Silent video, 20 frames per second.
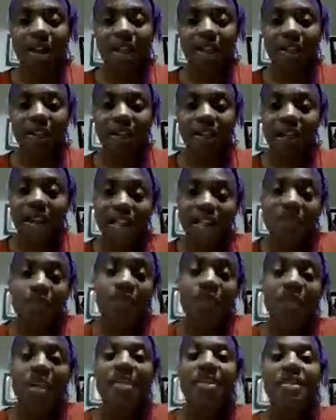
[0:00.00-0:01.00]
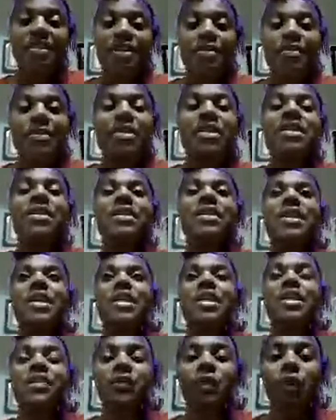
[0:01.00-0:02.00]
That's what that substance is
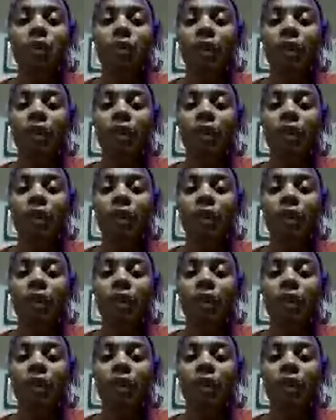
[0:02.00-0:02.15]
for.